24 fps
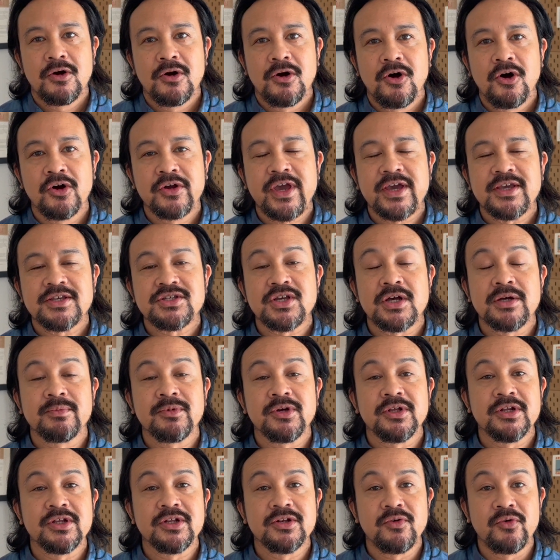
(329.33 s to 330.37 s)
Okay, so I'm going
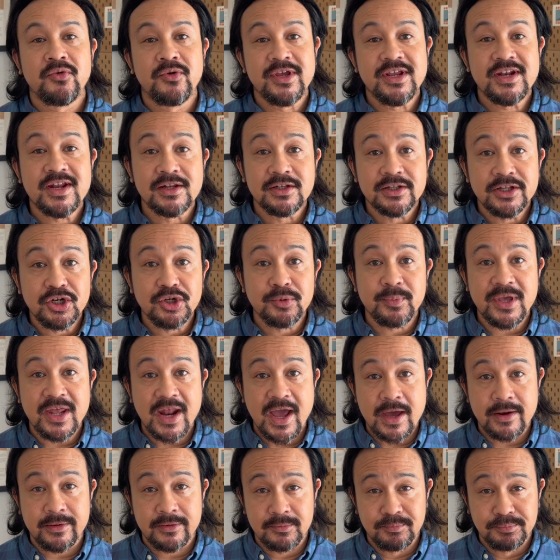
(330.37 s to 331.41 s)
to read a little bit
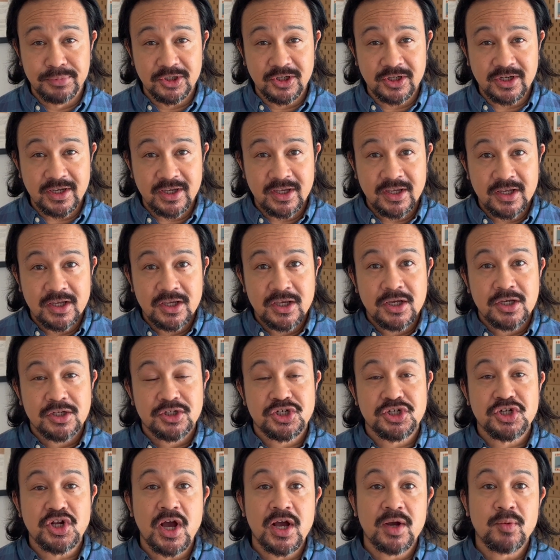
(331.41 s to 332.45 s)
out of the book to
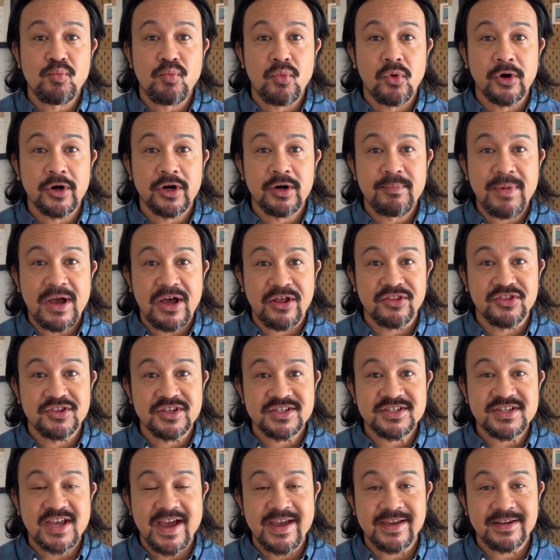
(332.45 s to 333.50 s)
talk more about
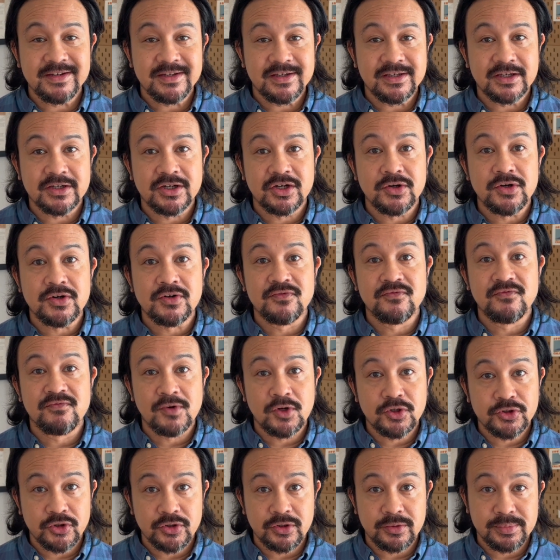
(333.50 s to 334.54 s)
this idea of
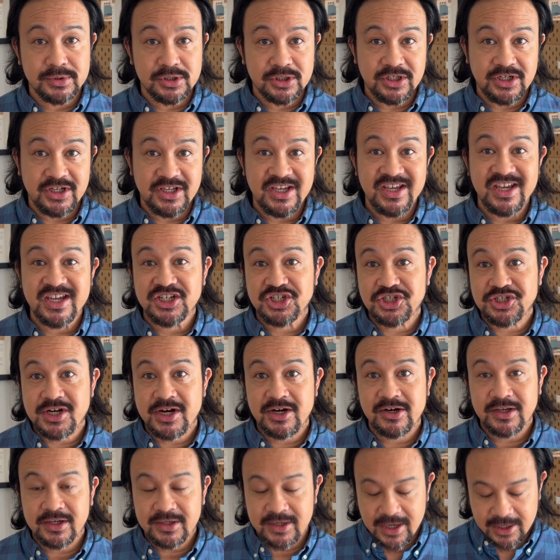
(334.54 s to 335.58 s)
vulnerability and
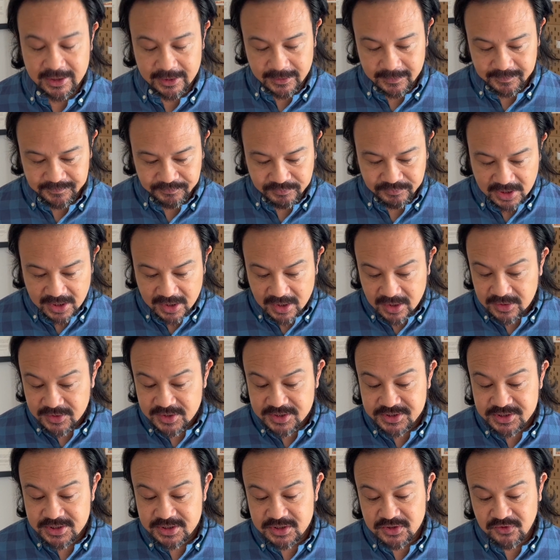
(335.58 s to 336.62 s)
sharing data.
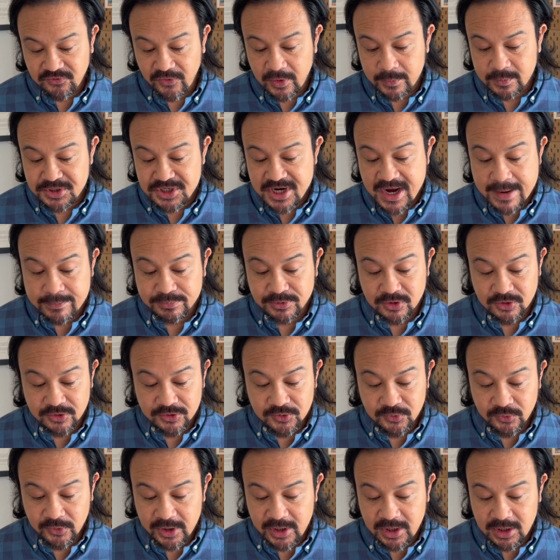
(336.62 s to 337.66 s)
This is from chapter
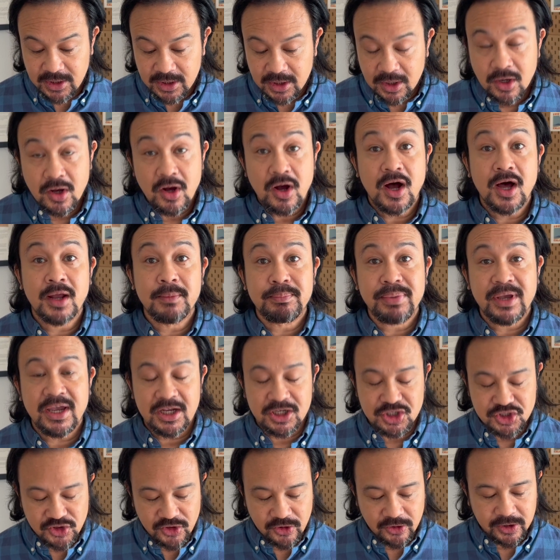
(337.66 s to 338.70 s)
3 on
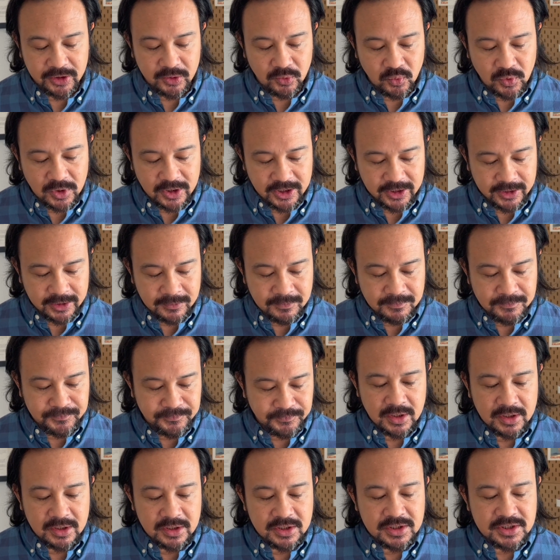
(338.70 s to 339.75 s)
page 31.
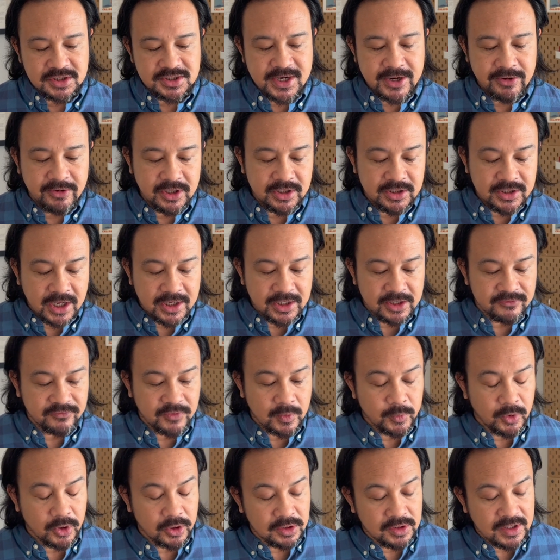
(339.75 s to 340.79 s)
Sharing data from
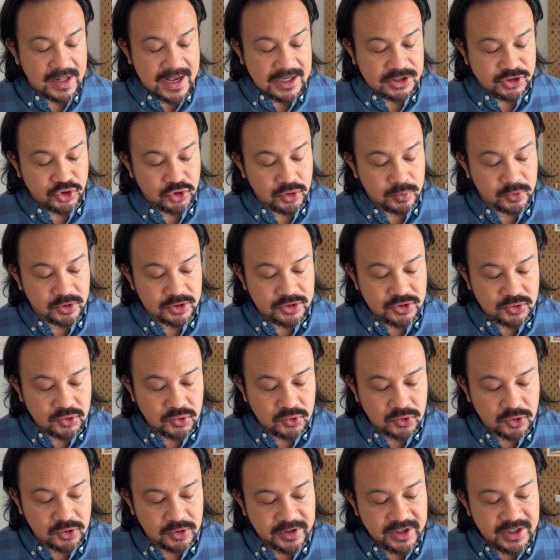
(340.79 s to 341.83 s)
your classroom or
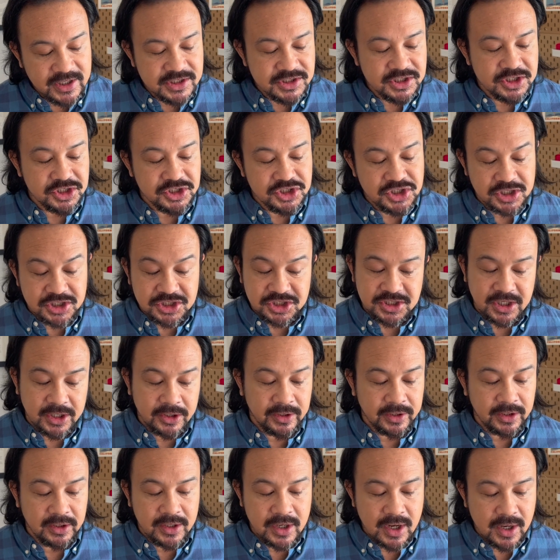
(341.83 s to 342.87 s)
school isn't just
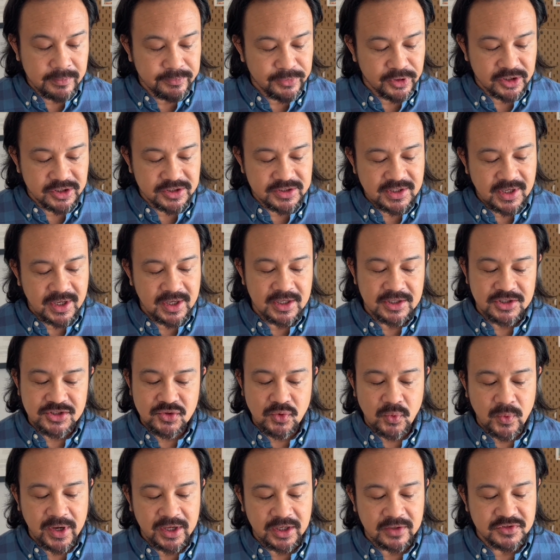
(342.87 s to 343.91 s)
sharing numbers. It's a
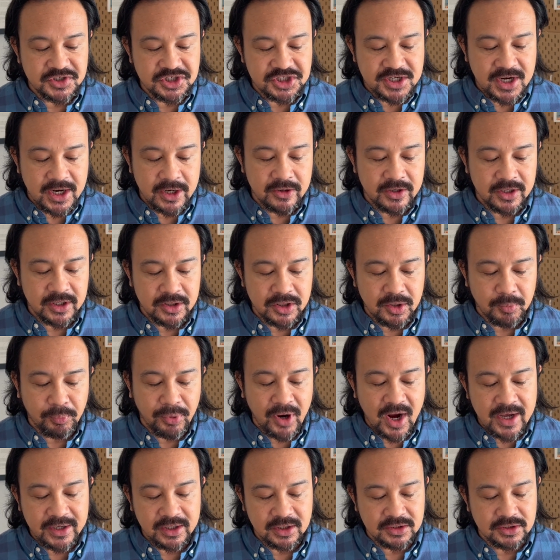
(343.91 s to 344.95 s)
way of sharing the
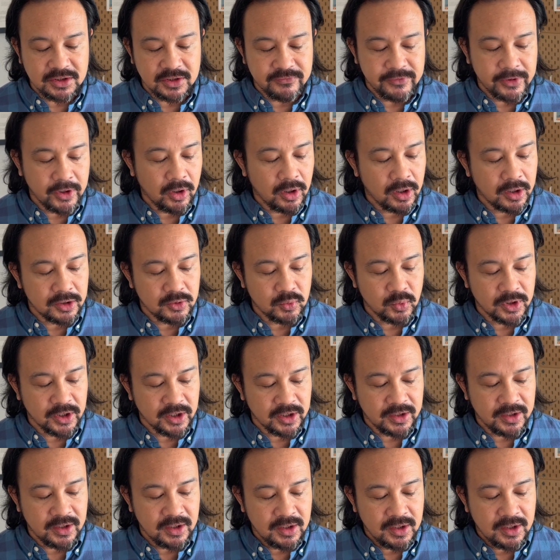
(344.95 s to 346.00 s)
product of your hard
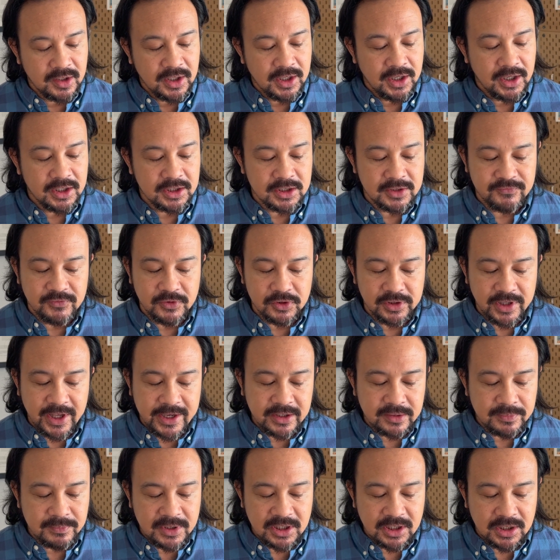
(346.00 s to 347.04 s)
work. And if you're like
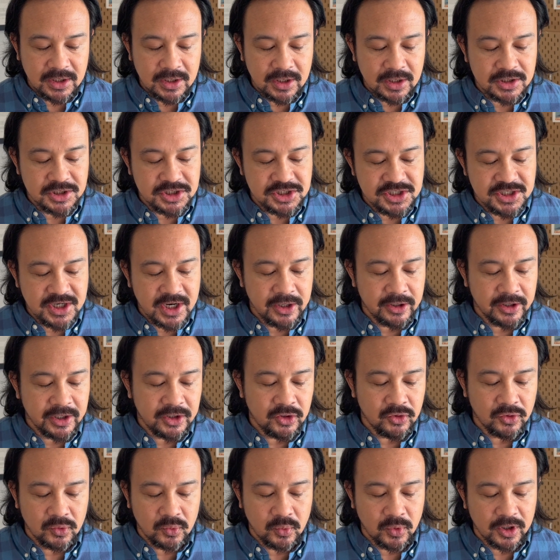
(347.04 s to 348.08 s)
me, sharing
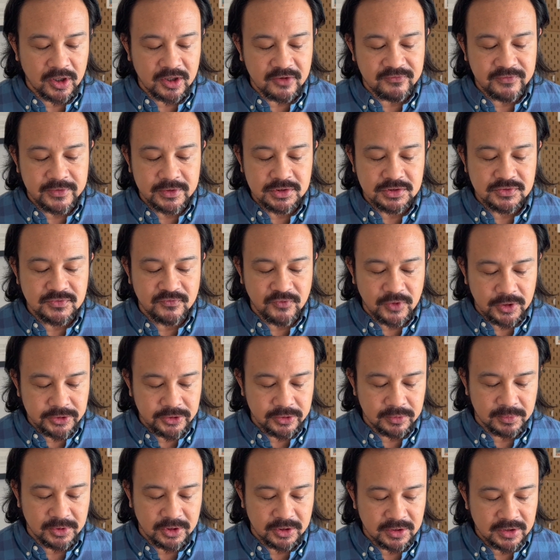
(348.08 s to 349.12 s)
your work feels
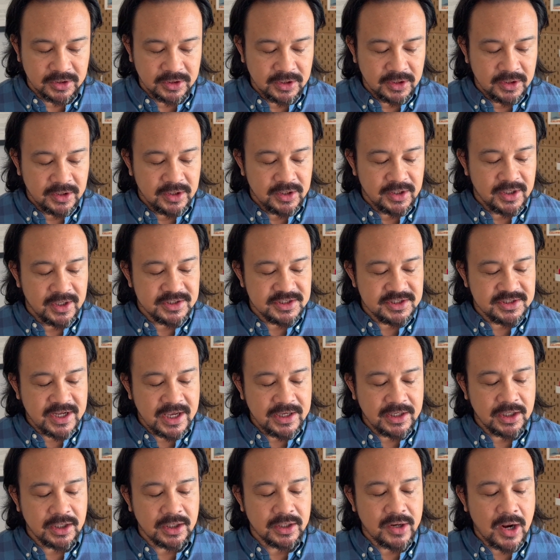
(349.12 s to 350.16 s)
vulnerable. It's
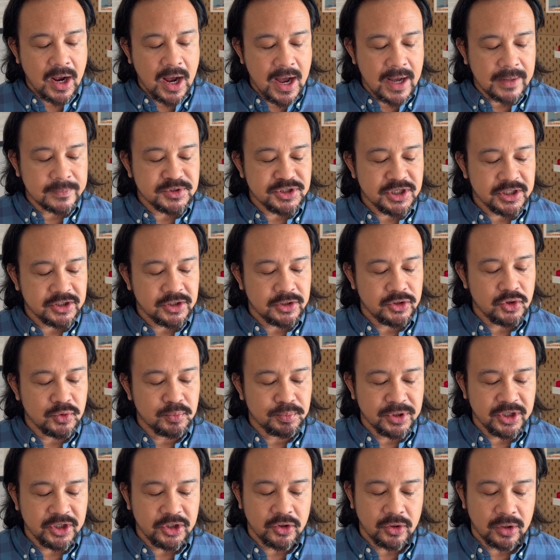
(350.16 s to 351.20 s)
taking an object you
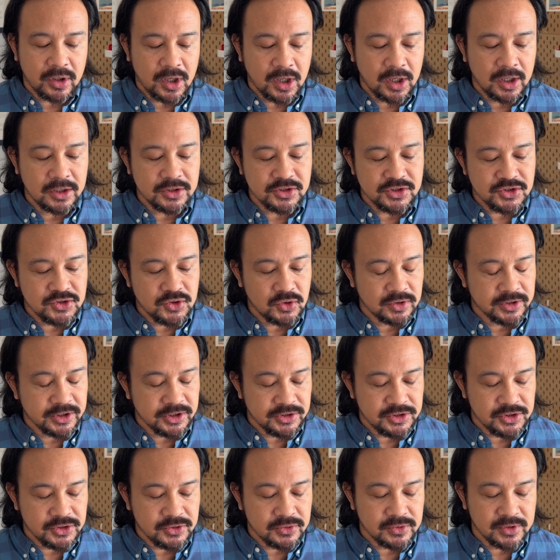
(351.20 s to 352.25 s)
put your heart and soul
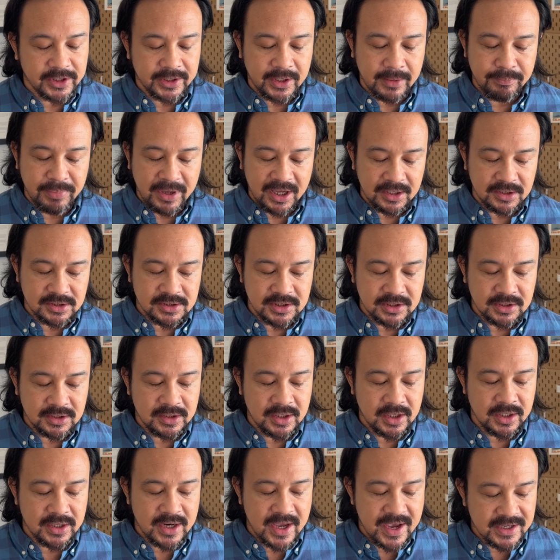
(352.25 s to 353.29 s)
into, like a painting,
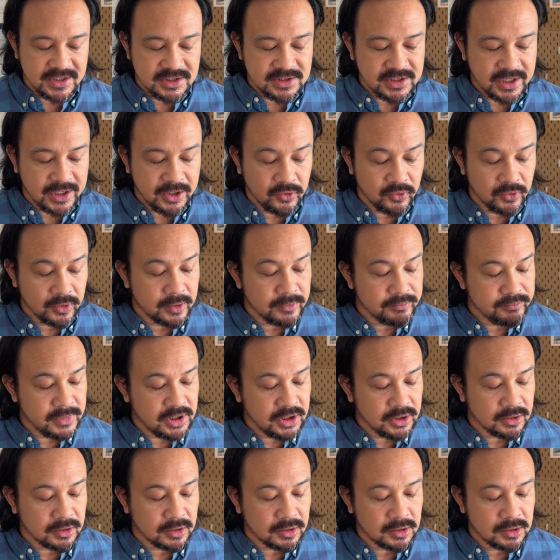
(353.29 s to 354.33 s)
an essay, or a
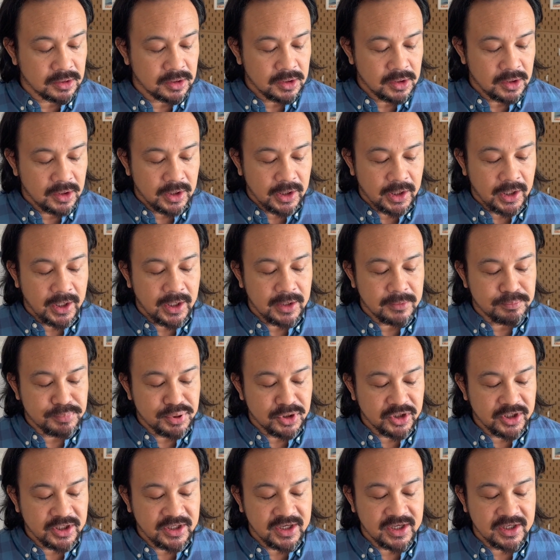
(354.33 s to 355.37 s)
meal, and
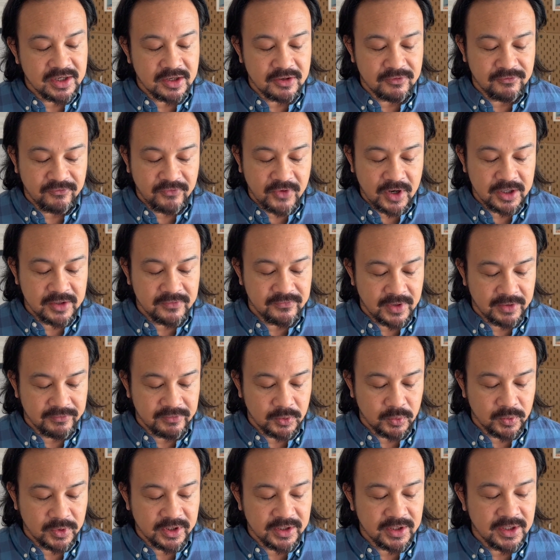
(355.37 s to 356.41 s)
putting it in front of
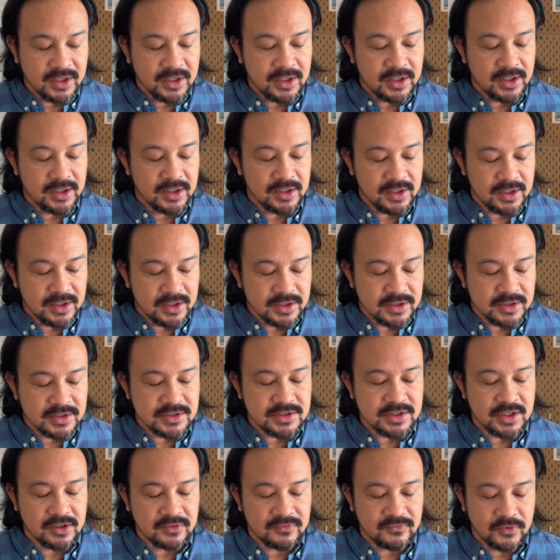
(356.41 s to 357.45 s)
everyone. It is
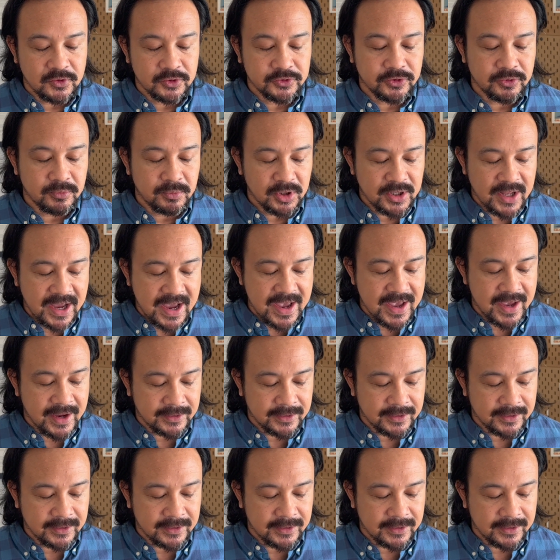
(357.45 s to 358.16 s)
a vulnerable act.